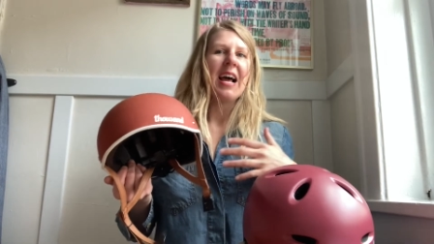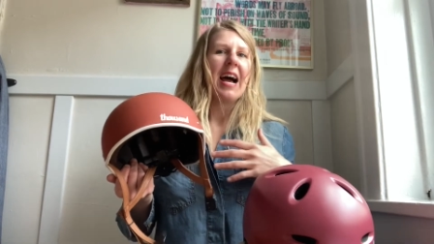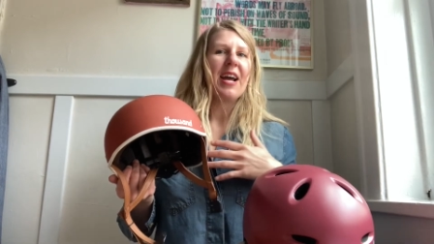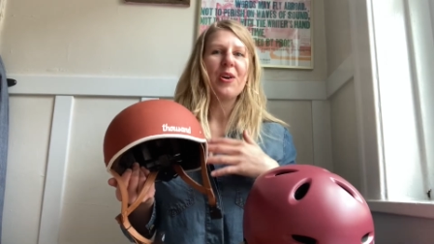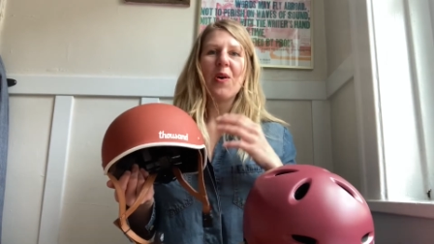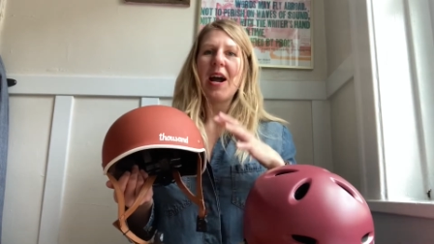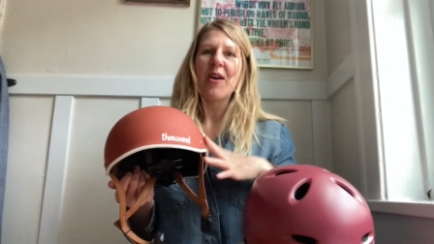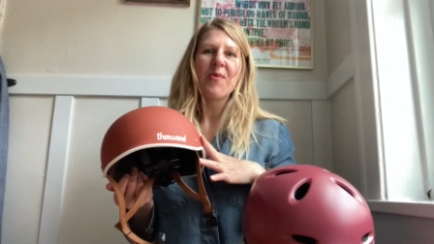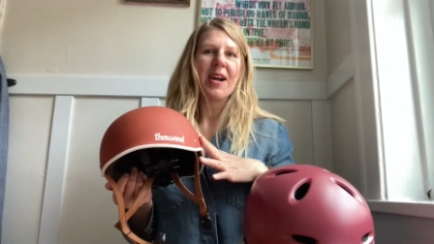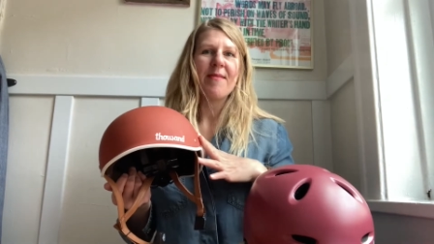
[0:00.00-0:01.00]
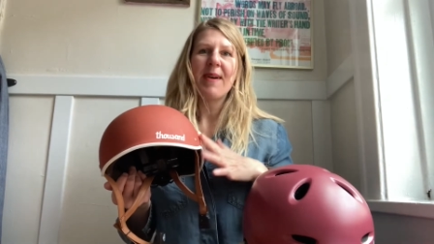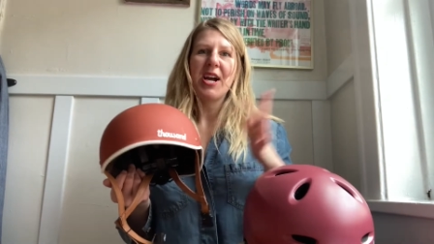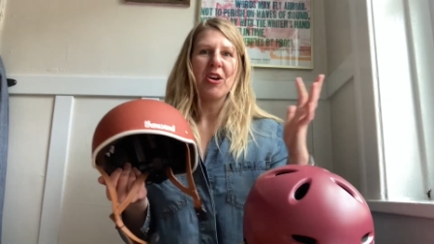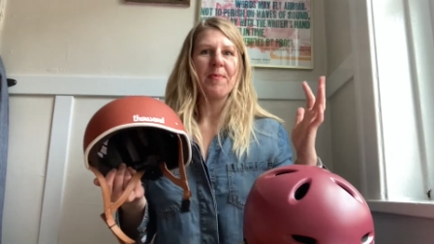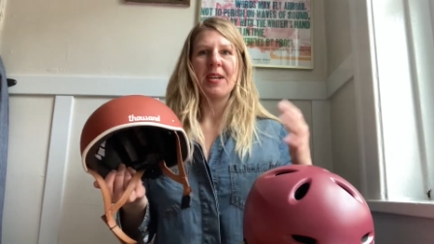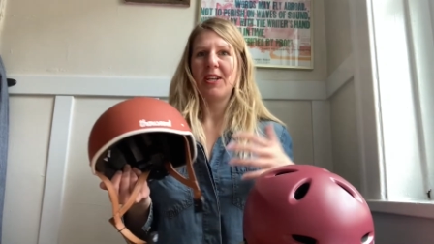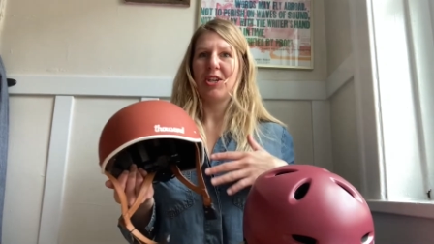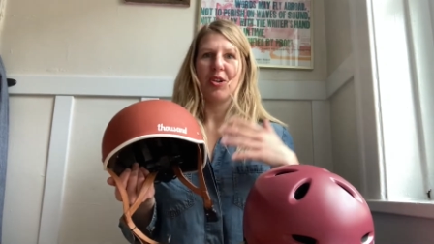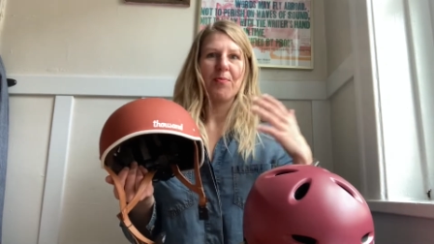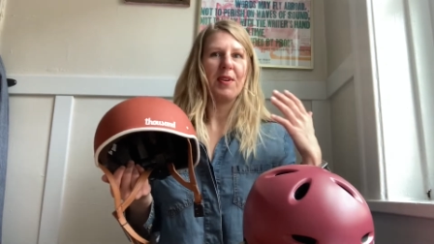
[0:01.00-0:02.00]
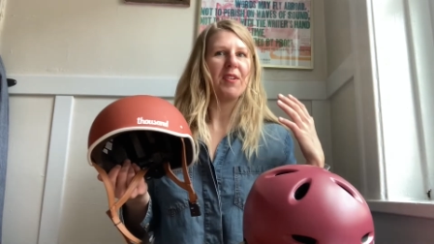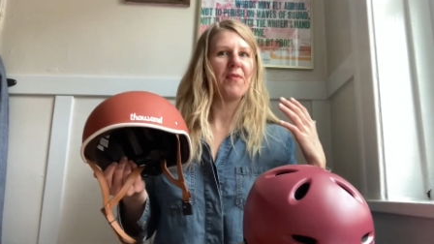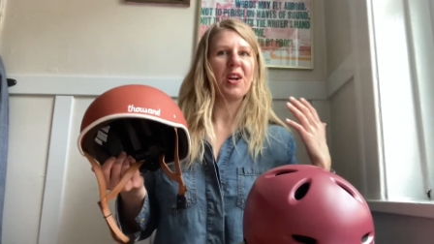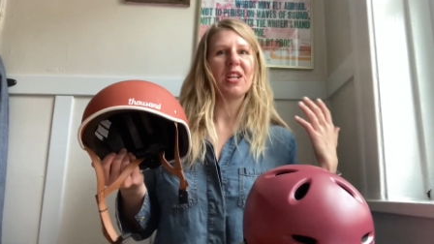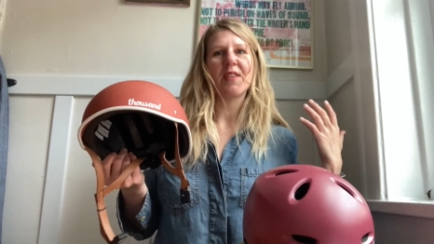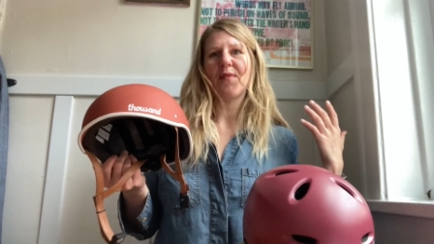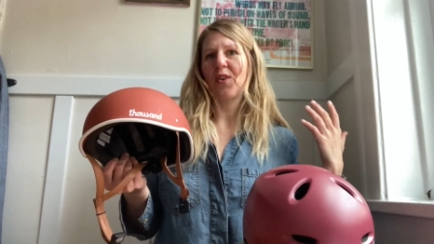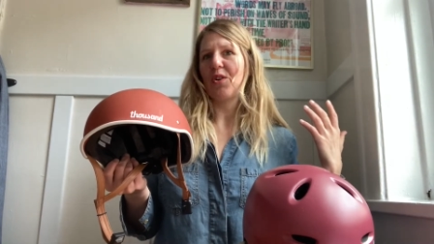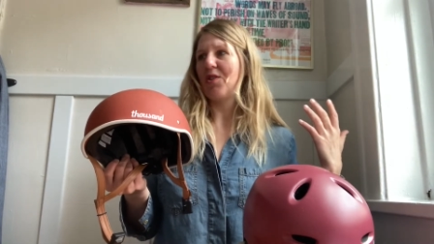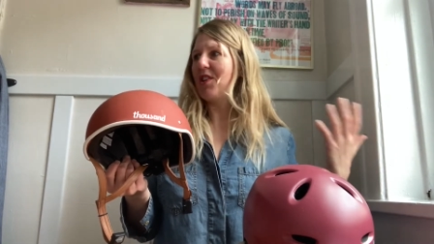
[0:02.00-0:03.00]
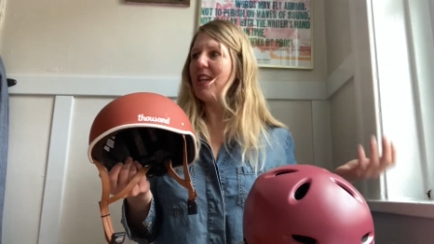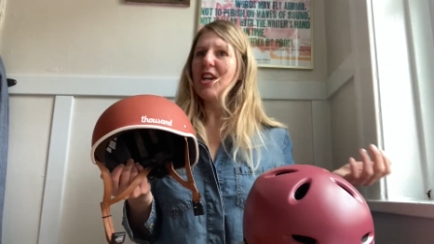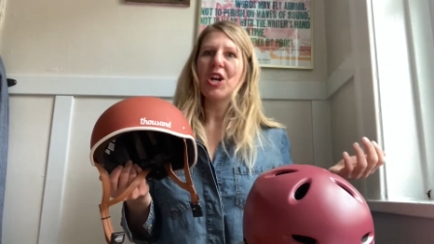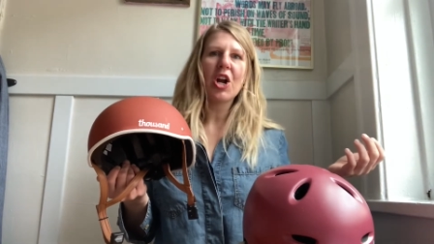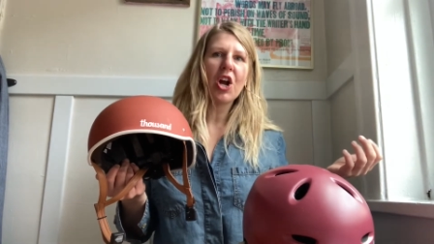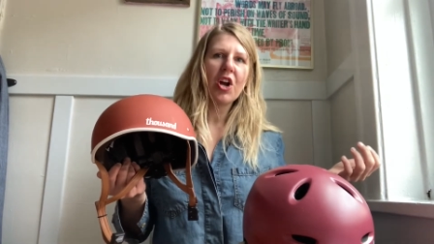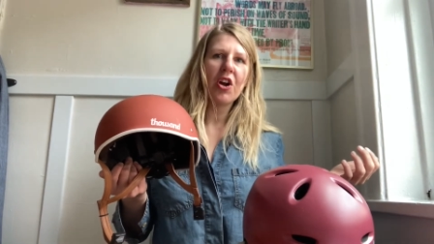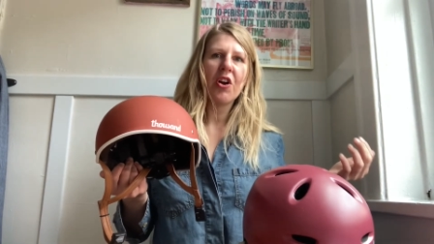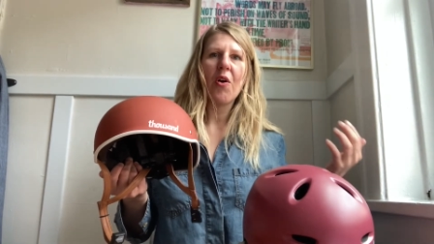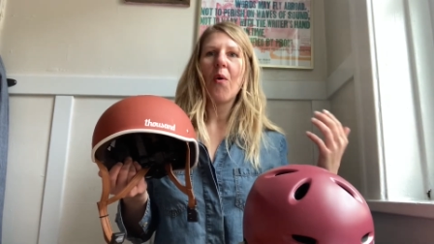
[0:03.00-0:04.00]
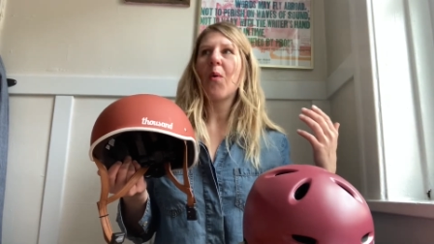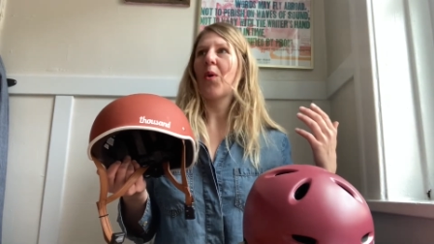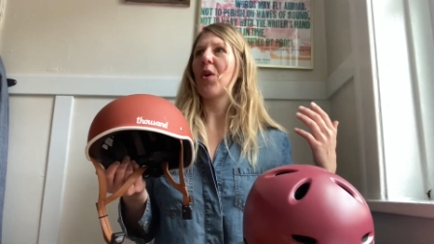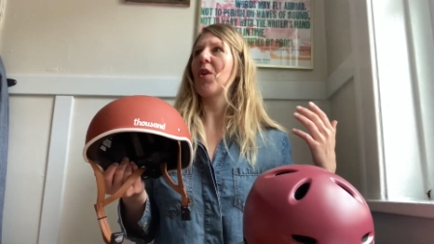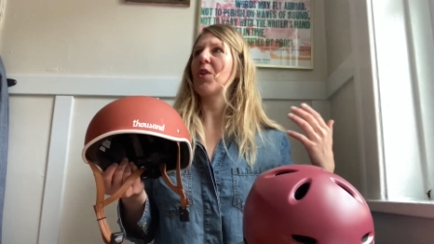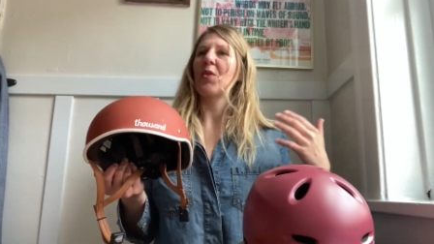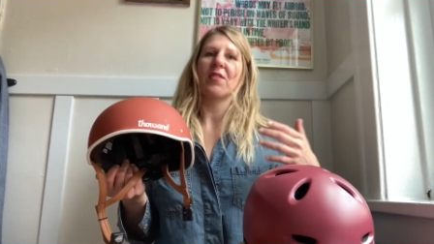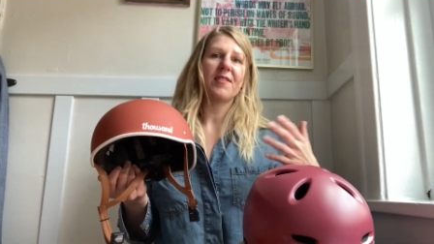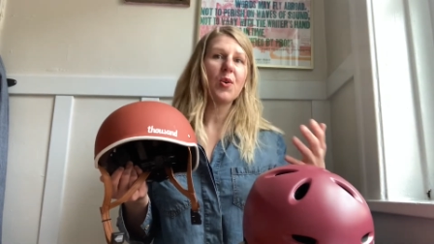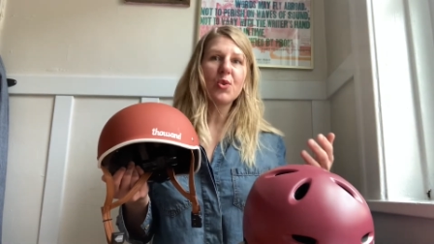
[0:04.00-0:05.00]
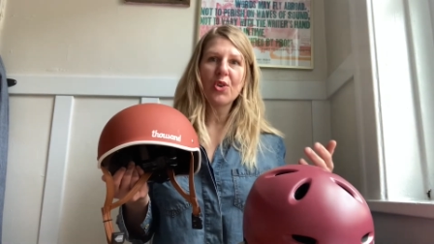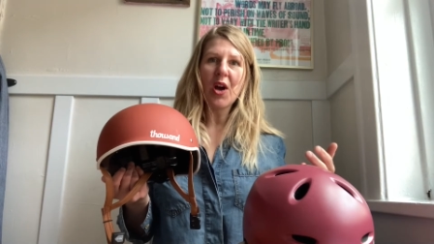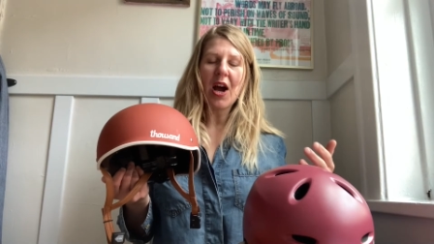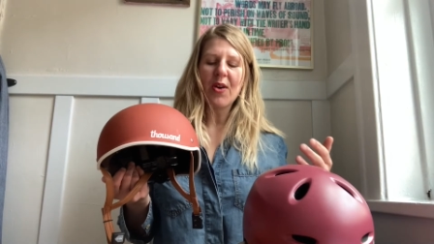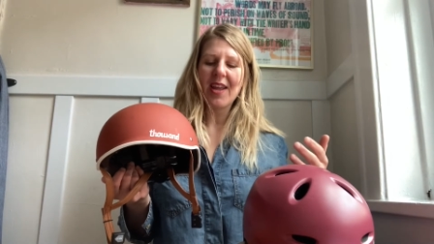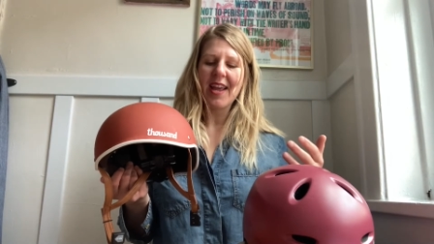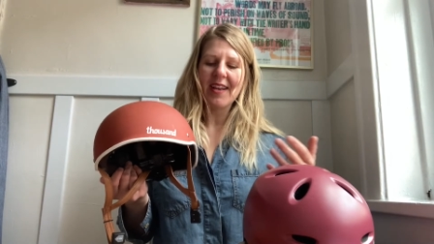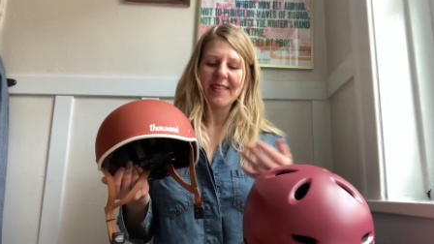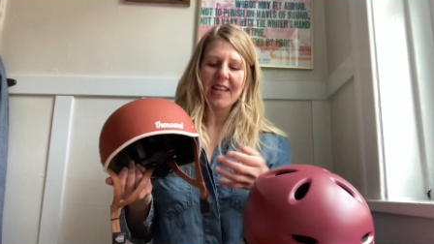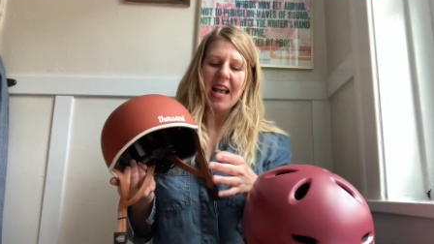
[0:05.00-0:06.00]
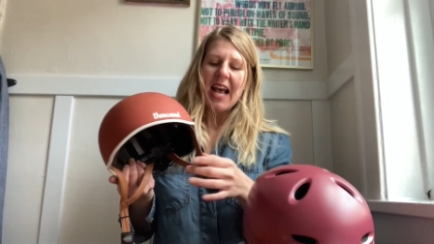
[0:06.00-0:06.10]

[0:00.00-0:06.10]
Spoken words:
I know I ride my helmet to meet friends for dinner or go to social outings.